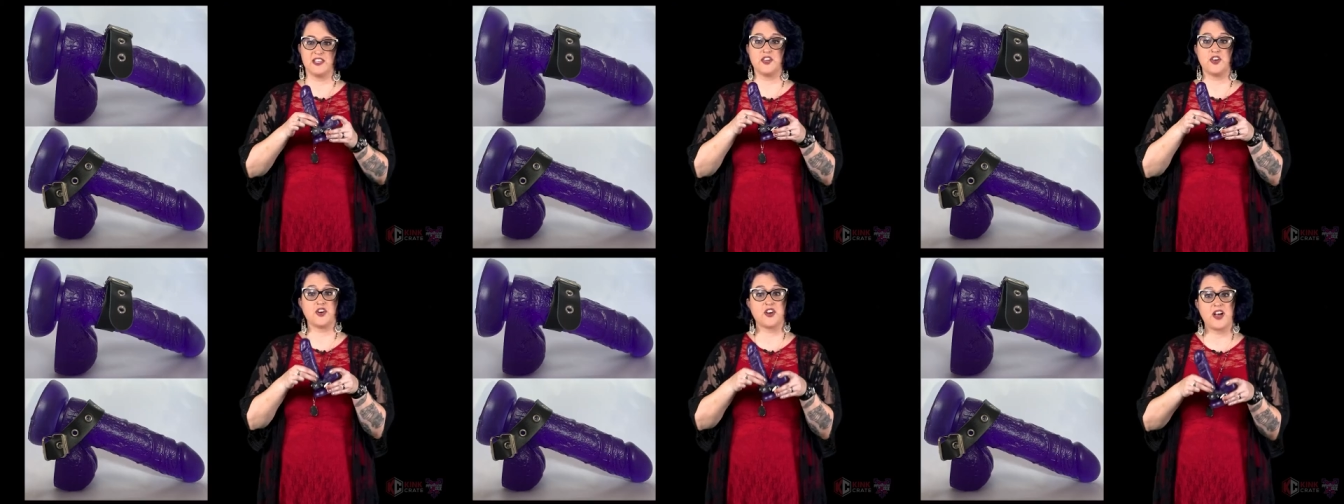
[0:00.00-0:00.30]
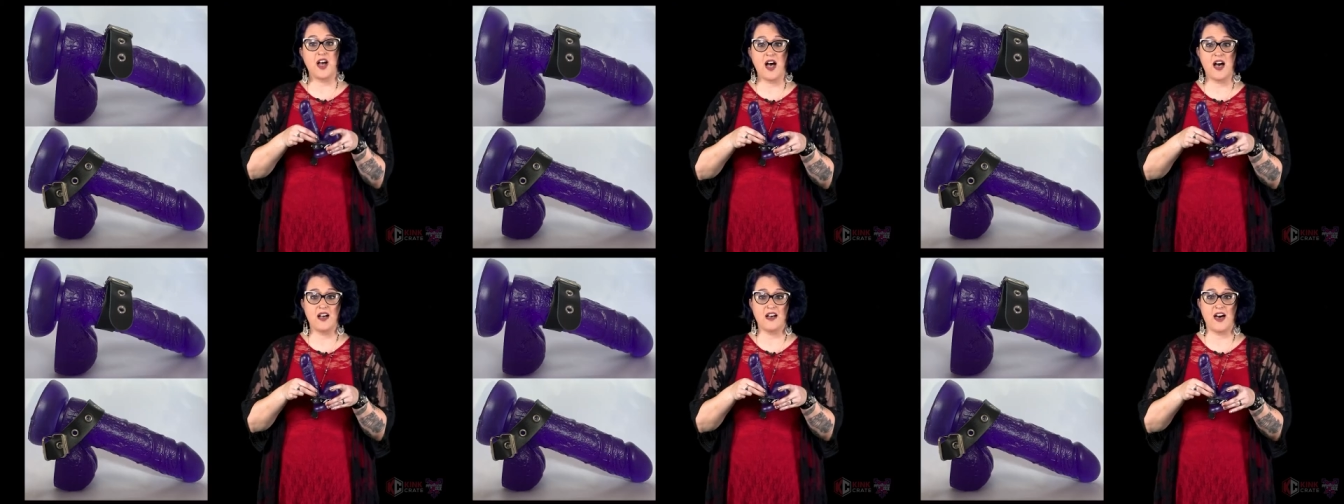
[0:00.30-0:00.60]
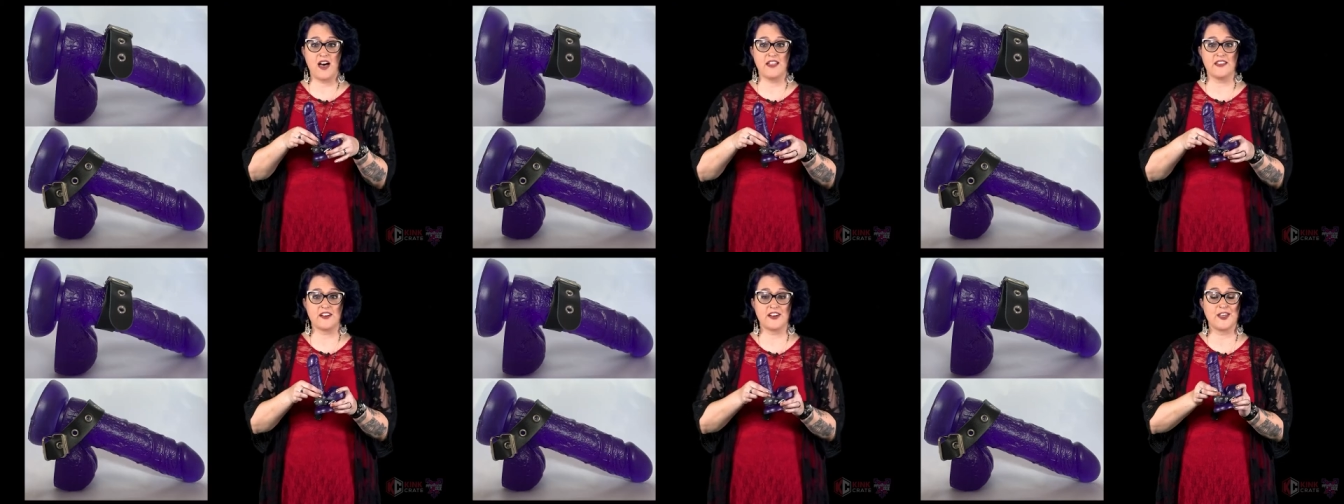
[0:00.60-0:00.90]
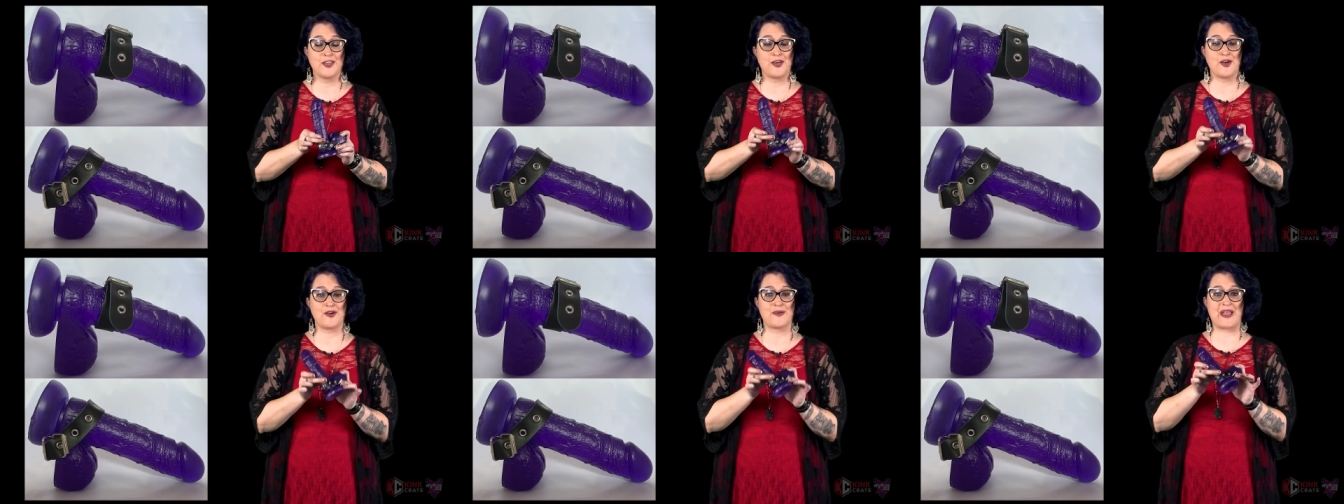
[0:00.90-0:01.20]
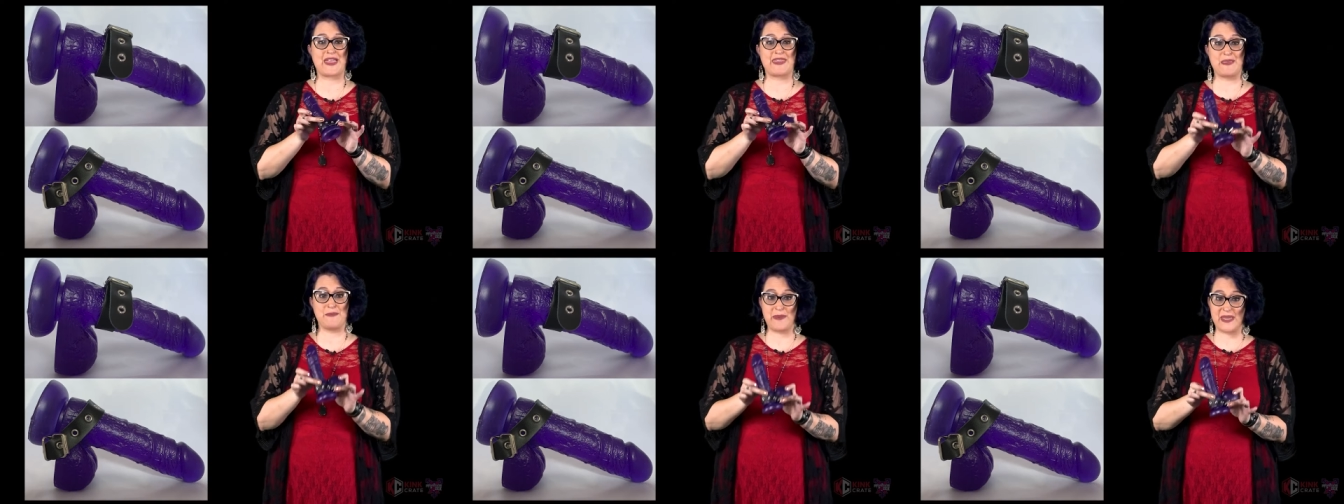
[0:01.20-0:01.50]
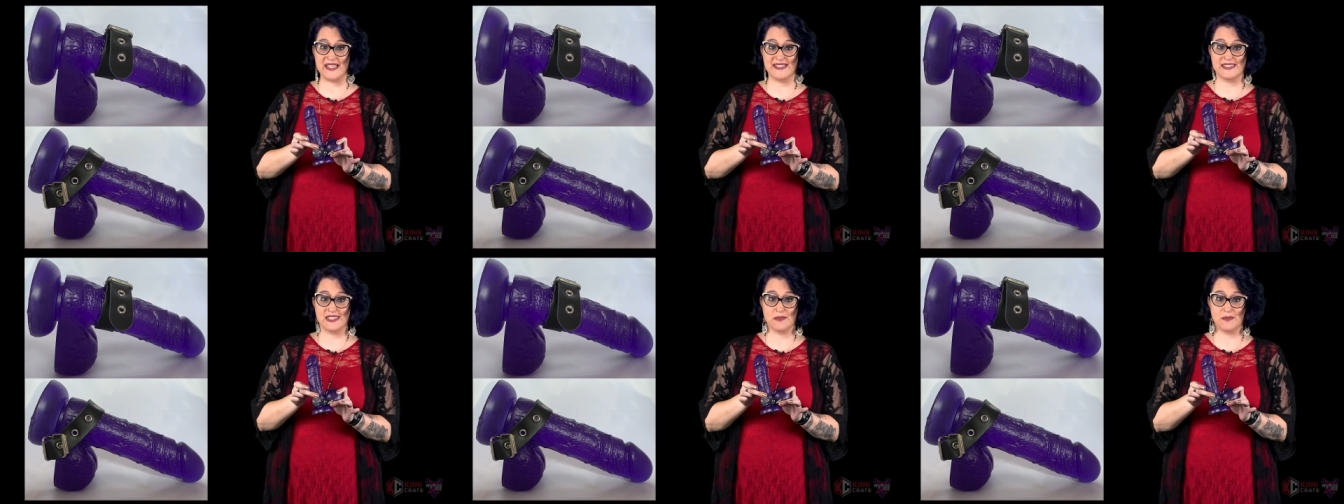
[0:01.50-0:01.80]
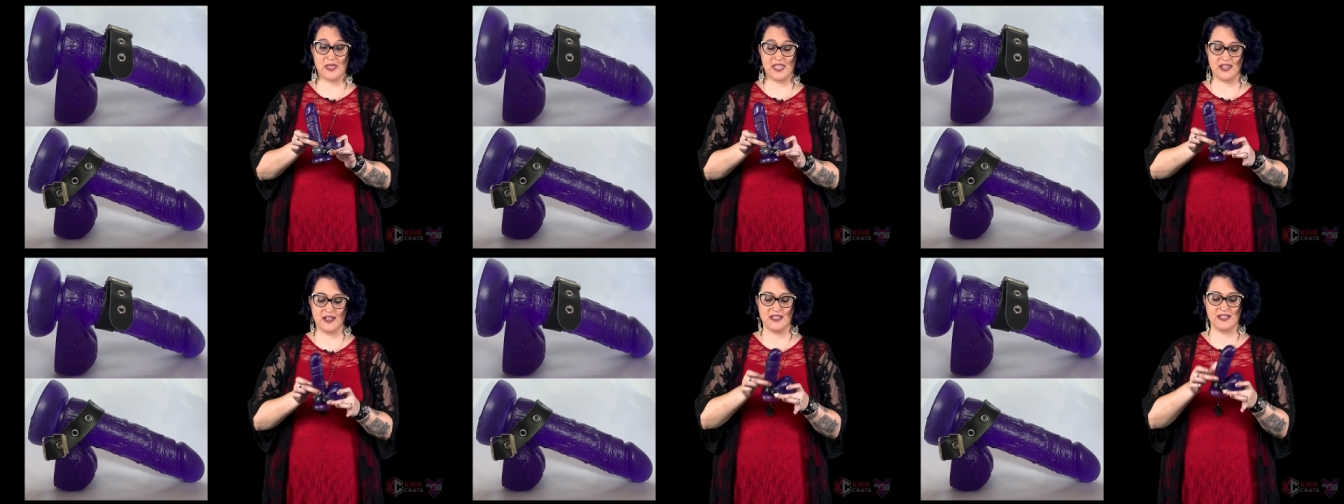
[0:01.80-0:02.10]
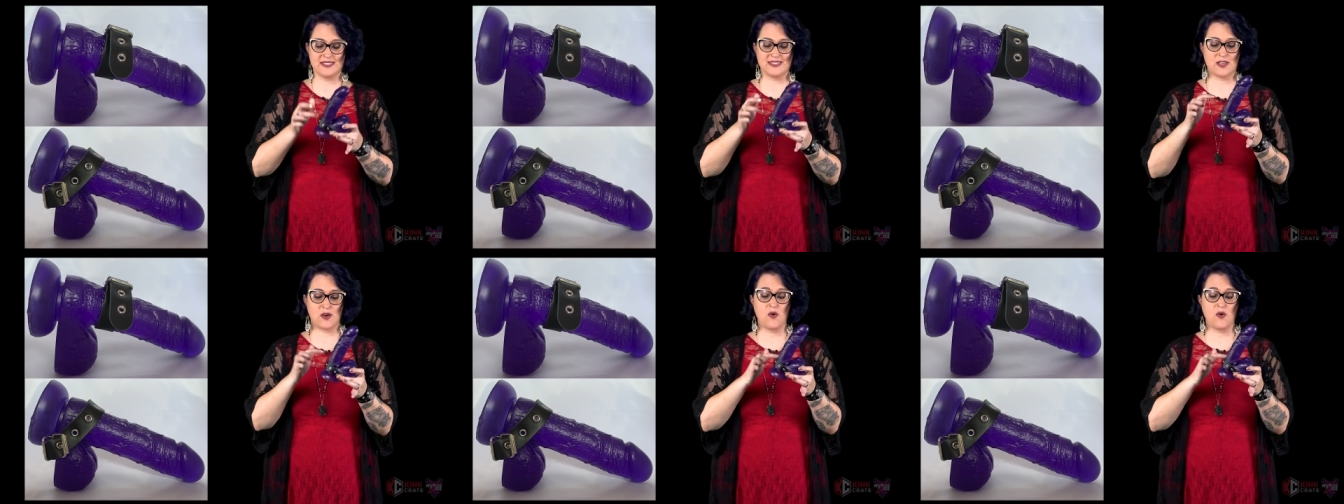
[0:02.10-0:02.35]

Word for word: Your cock collar can go around the base of the penis